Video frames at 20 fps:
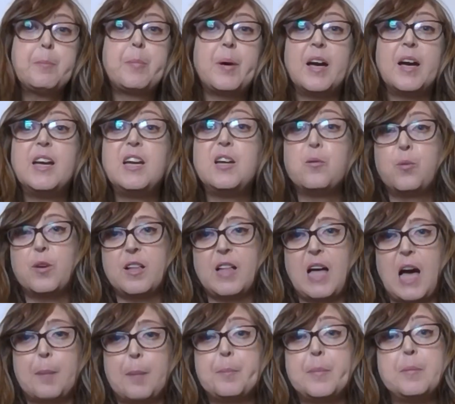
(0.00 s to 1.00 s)
but it will
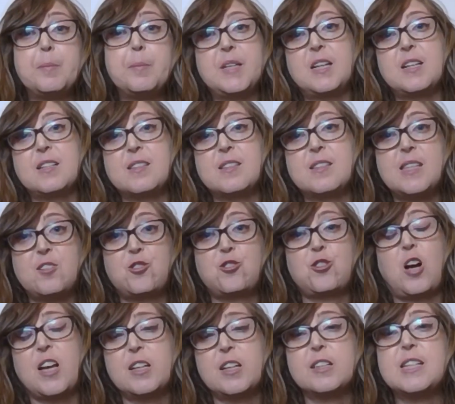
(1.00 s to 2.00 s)
happen because this
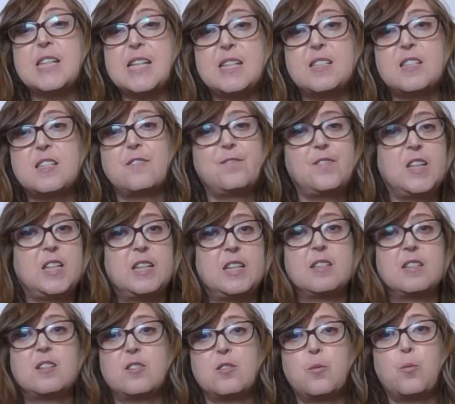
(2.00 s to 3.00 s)
trial needs to feed
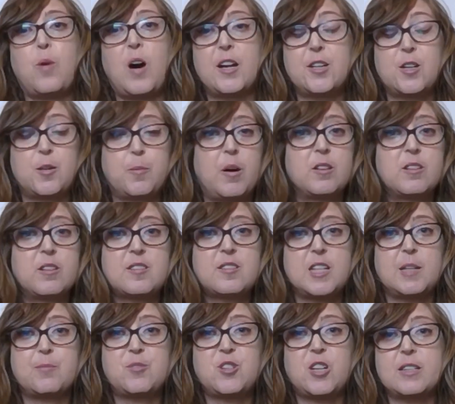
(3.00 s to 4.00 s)
into the wider
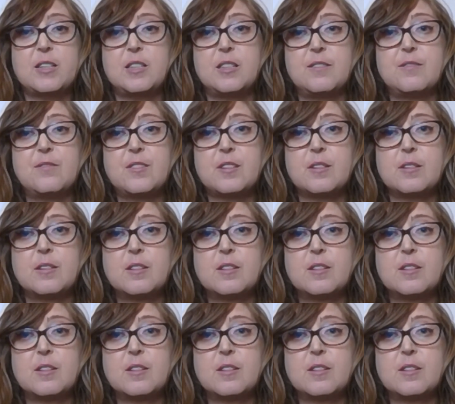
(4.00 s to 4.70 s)
policy objectives.